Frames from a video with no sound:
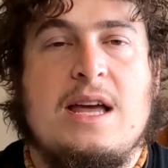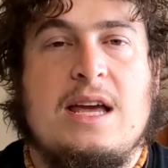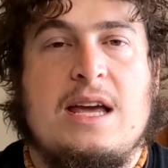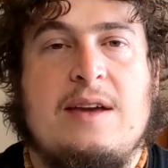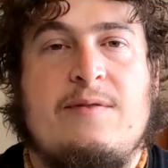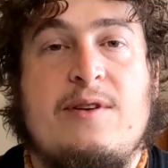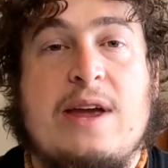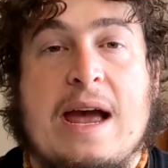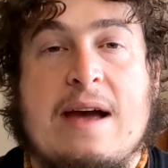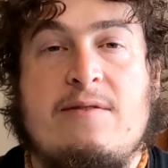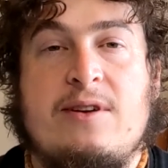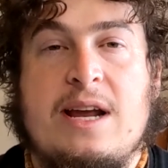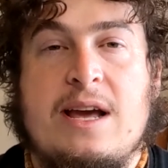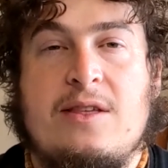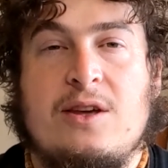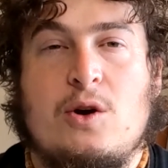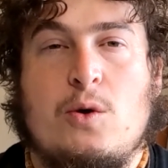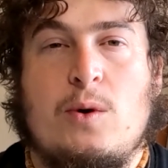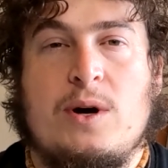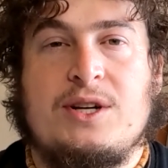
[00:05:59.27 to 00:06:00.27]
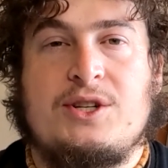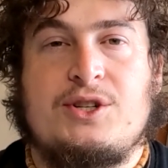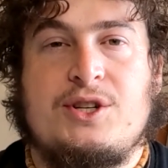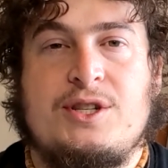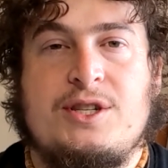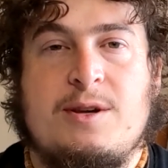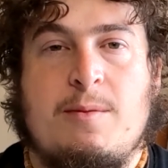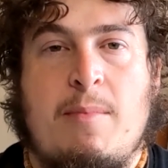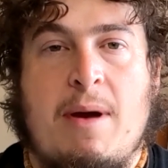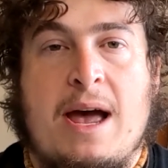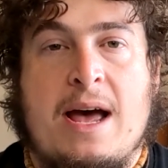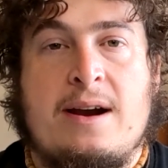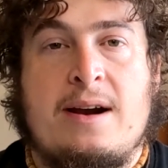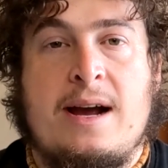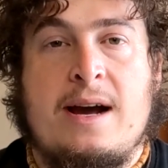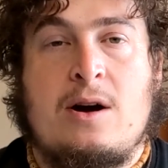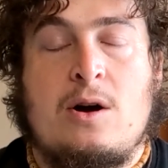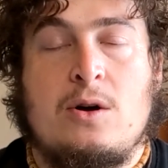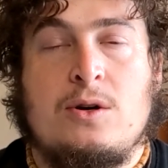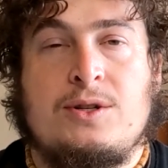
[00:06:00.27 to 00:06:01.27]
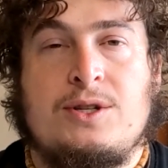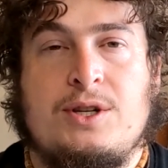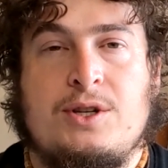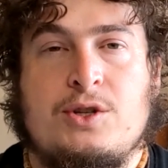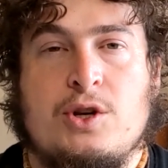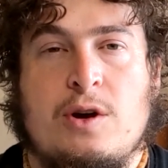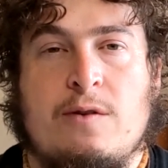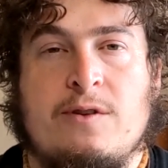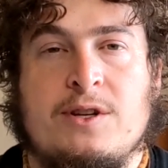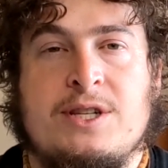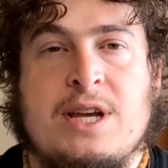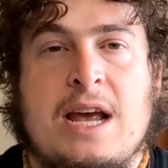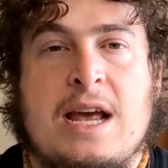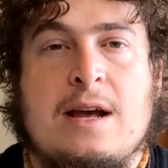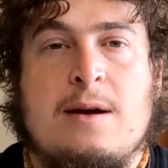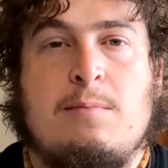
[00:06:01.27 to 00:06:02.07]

If you have any other questions about our hosting service,